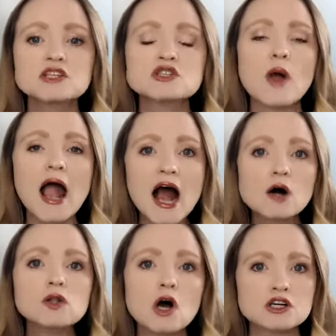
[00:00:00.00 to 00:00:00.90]
So
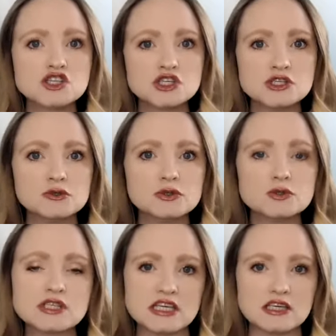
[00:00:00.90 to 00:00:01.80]
how long should you
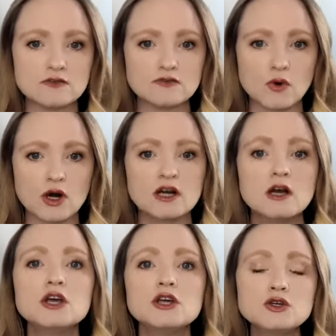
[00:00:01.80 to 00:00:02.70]
use heat for?
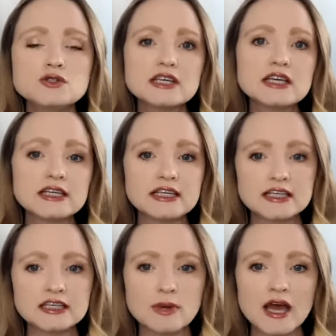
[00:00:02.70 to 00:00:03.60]
Using a
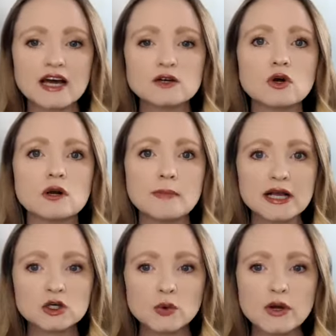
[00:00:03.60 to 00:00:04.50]
heating pad or a
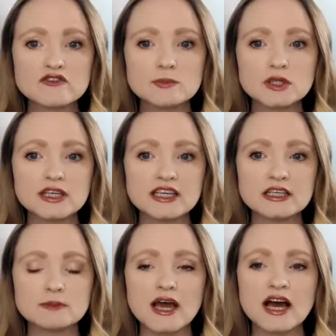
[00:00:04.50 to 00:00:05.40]
microwavable
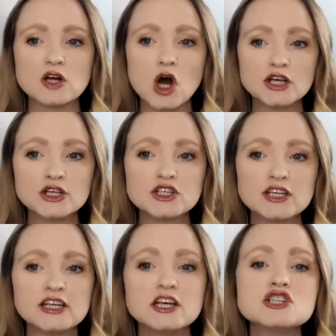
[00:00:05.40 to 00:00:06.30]
heating pad on your
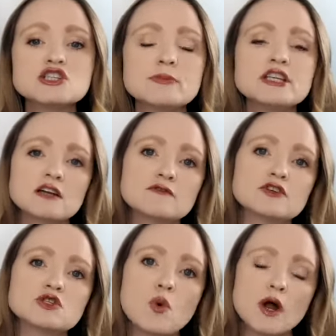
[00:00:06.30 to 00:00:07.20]
knee should be done
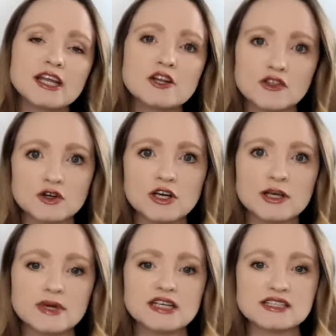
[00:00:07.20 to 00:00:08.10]
for 20 to 30
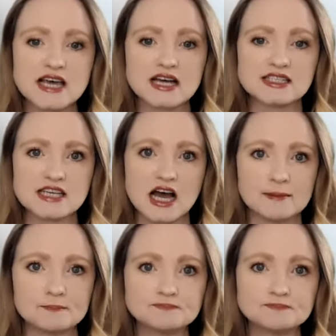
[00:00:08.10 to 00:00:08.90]
minutes at a time.